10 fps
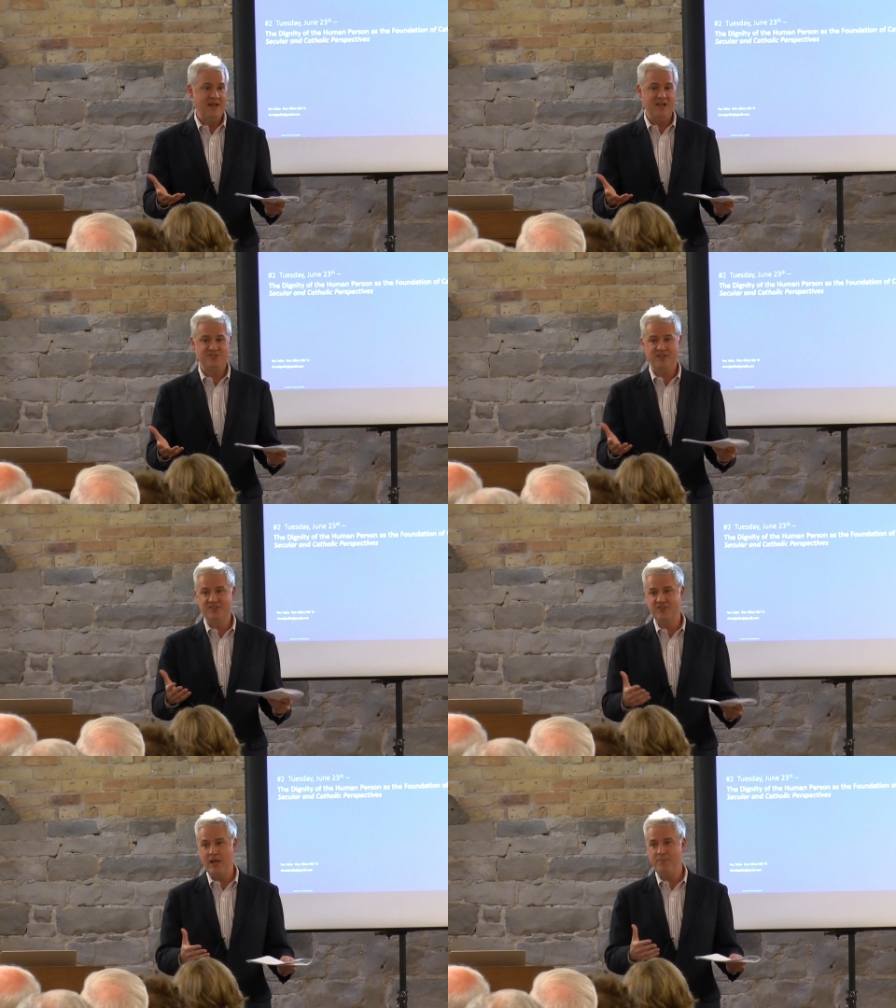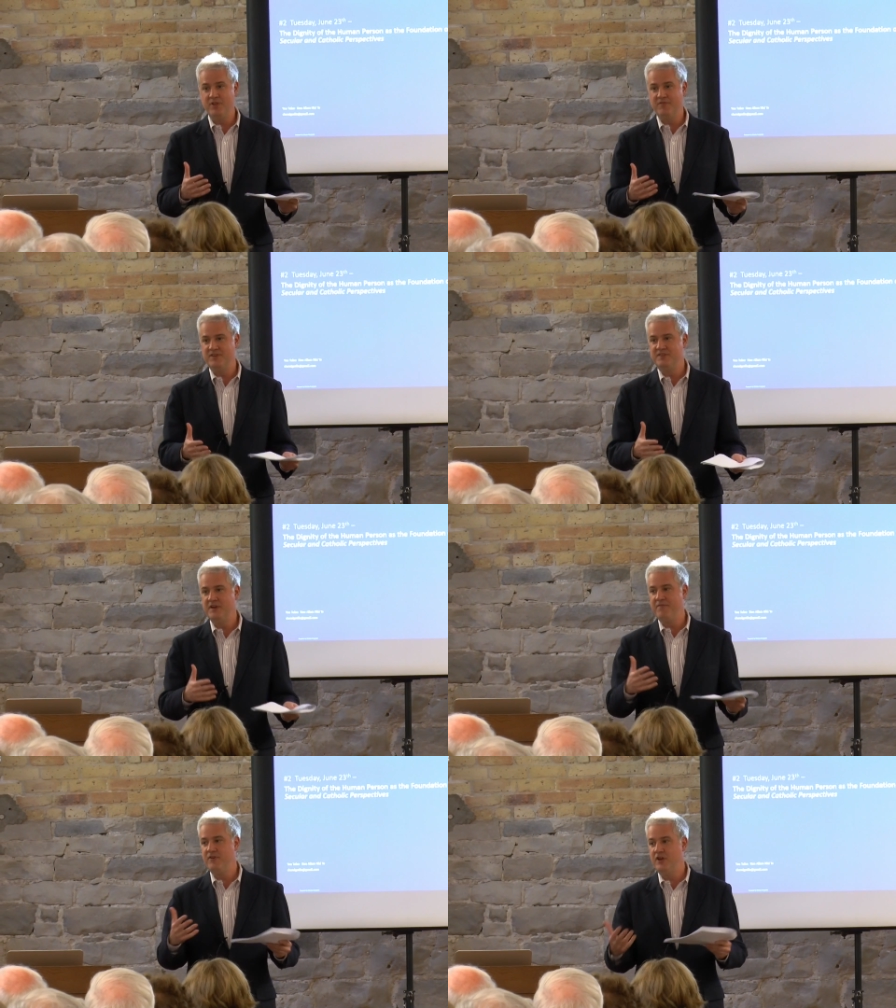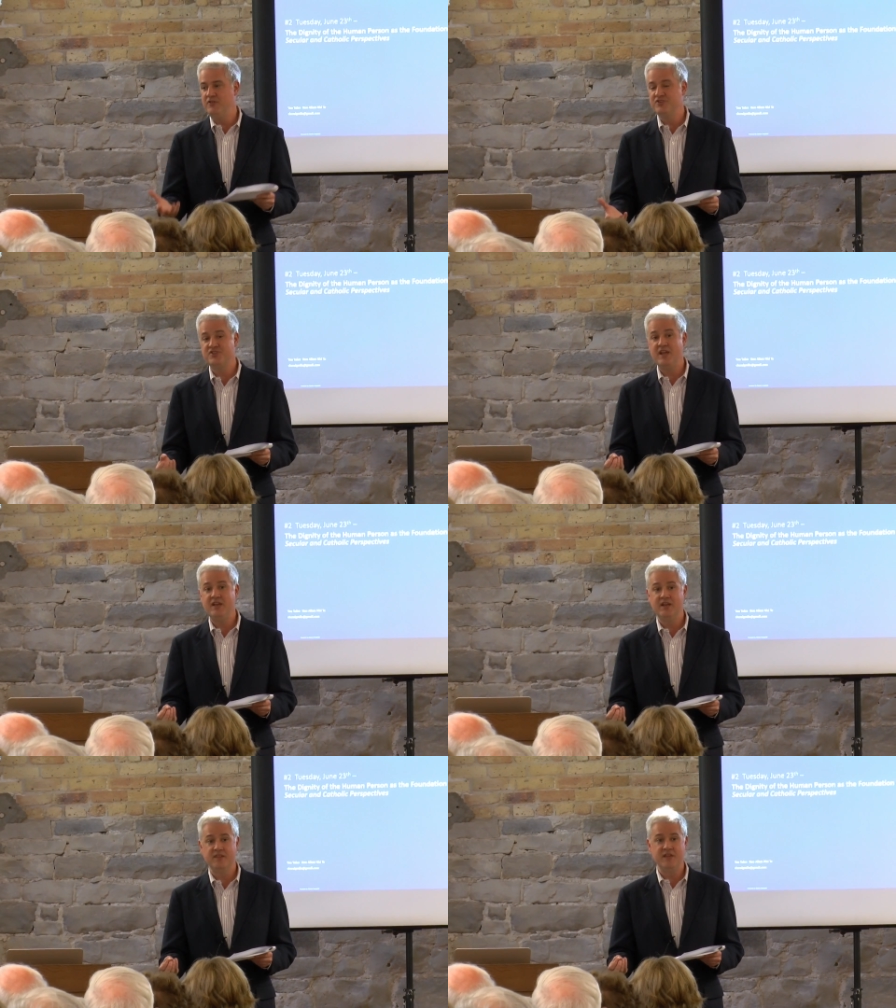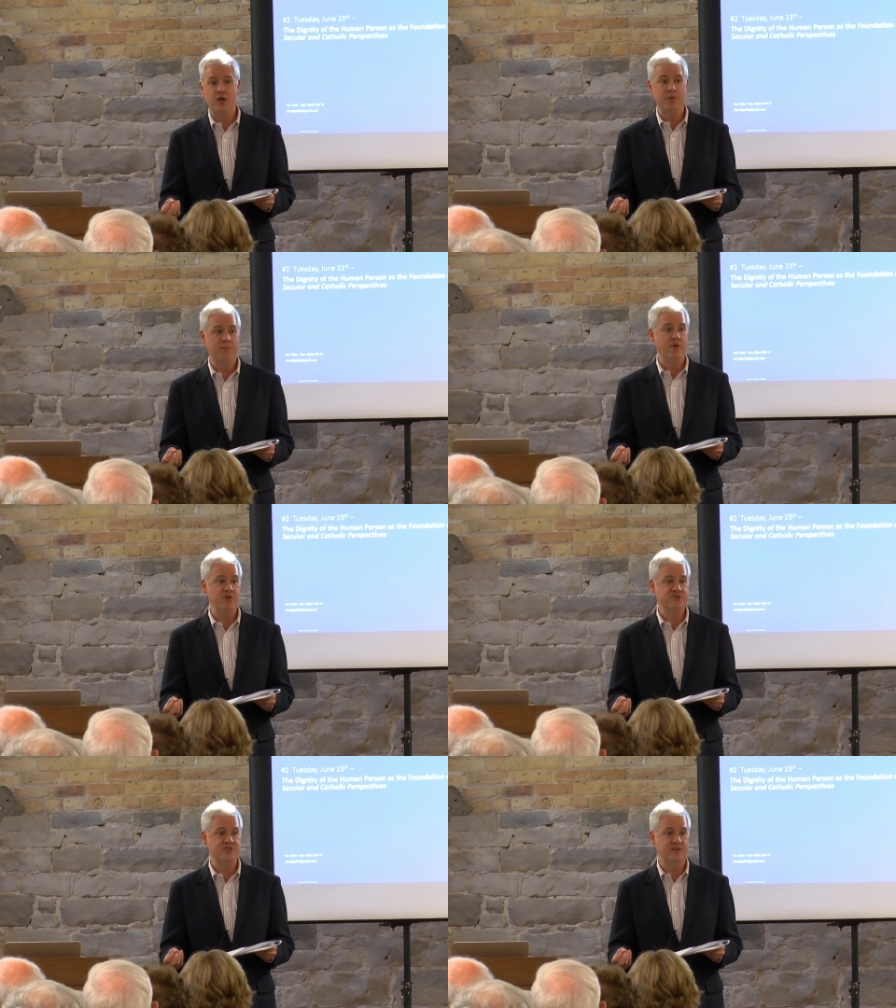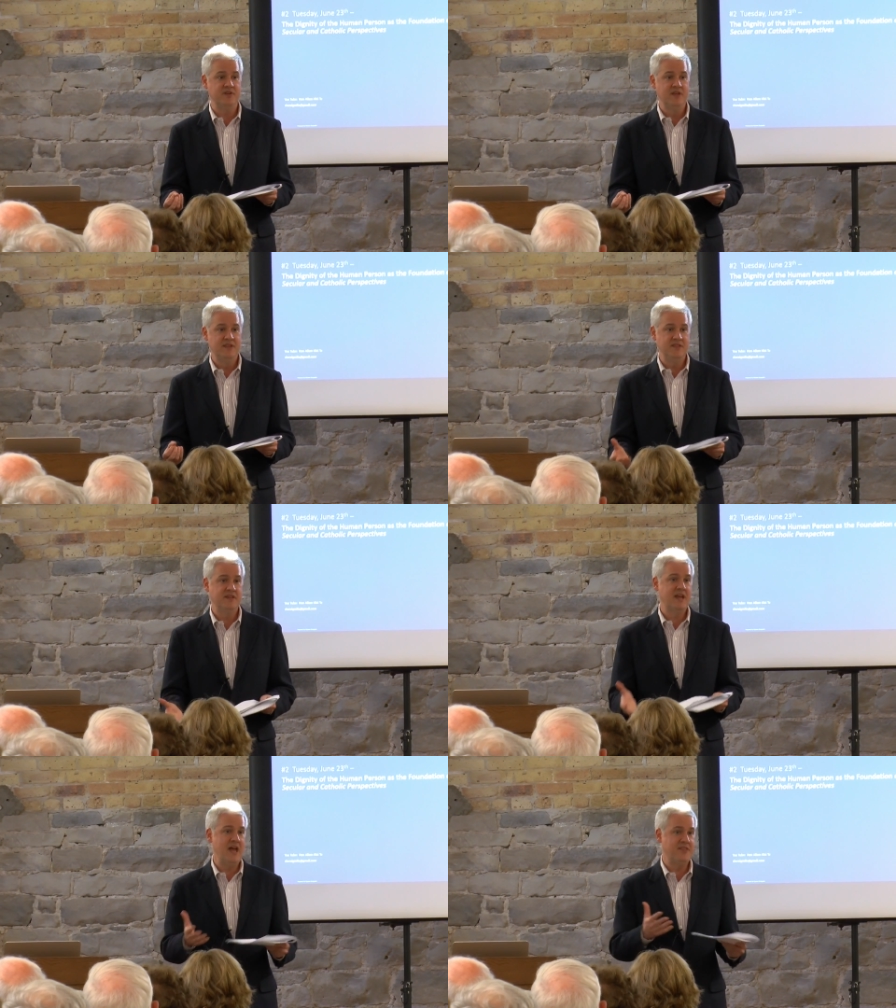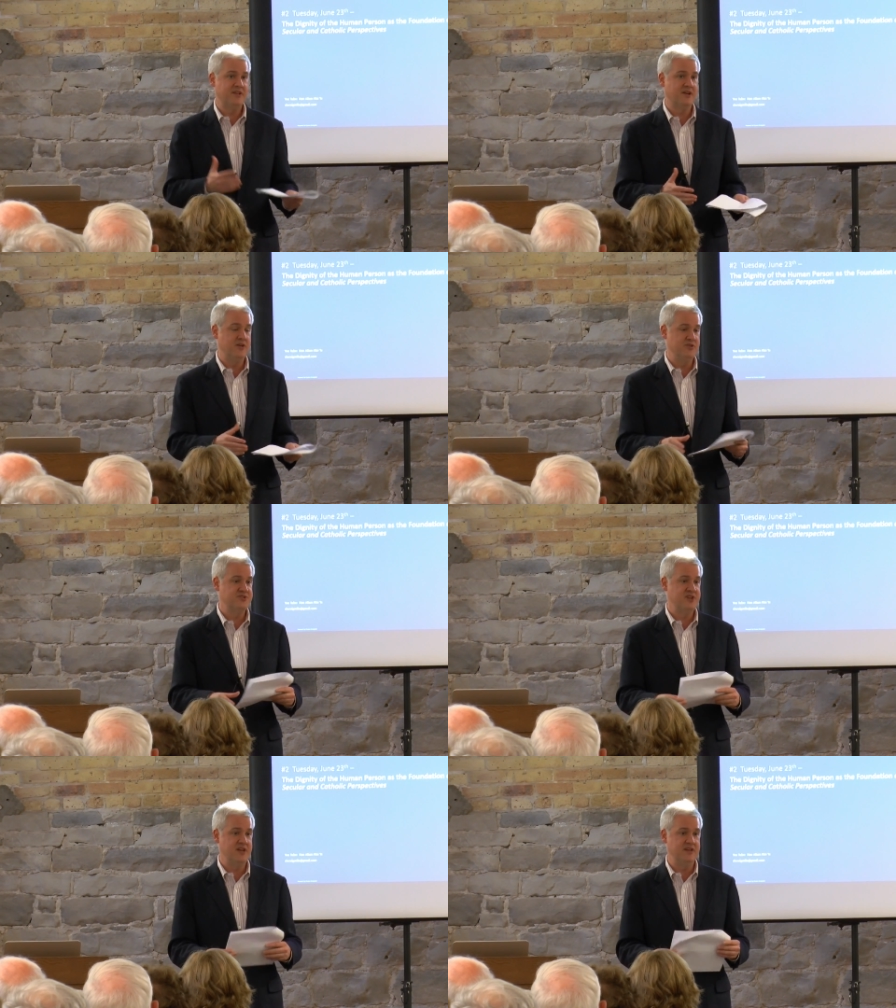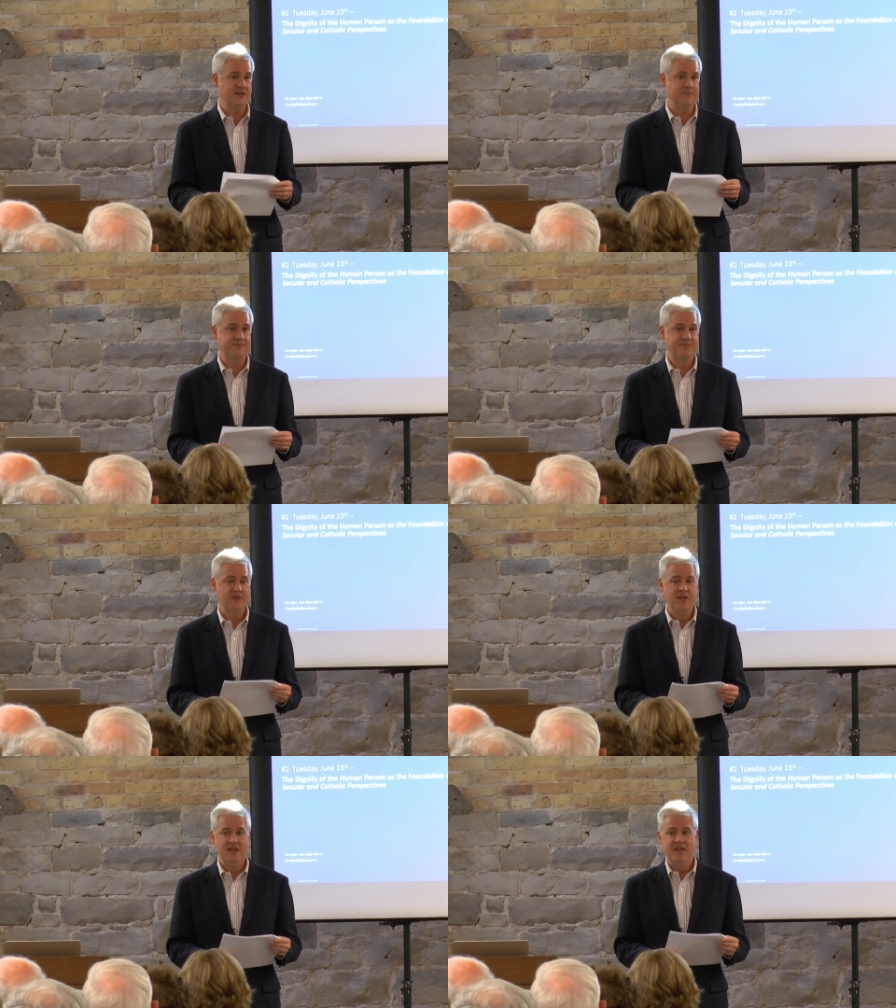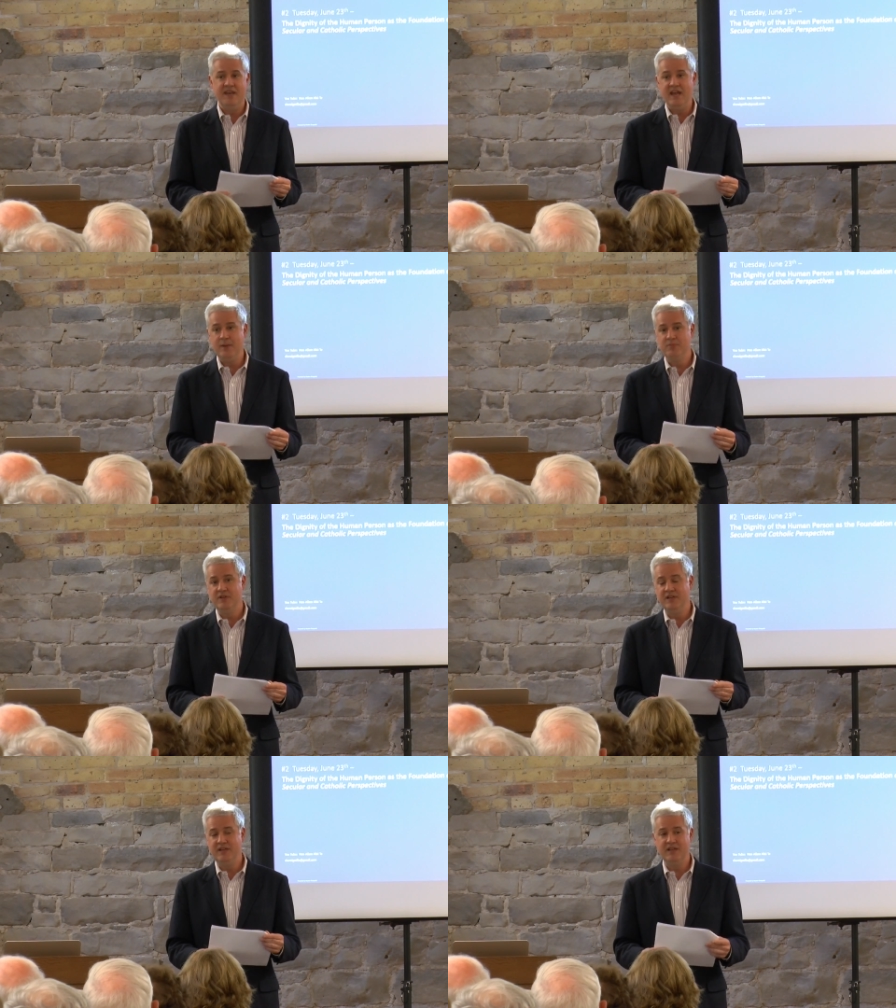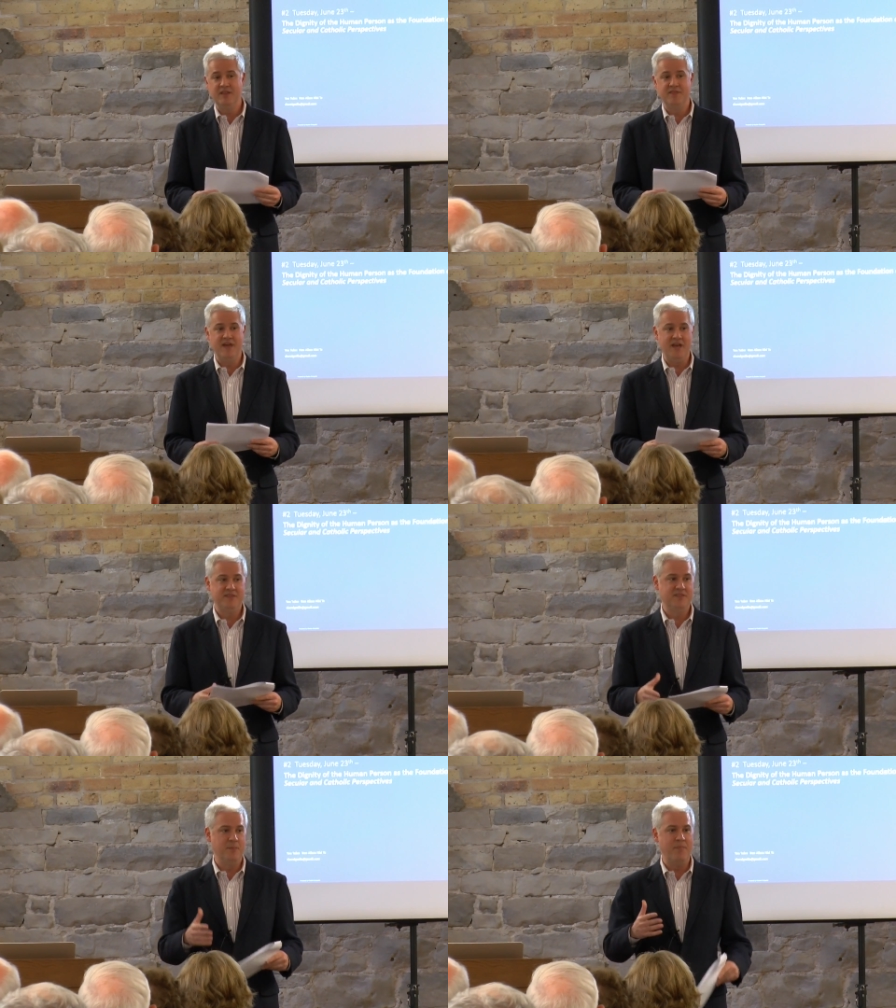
as an example of a different understanding of the human person than the Catholic understanding. Namely, that the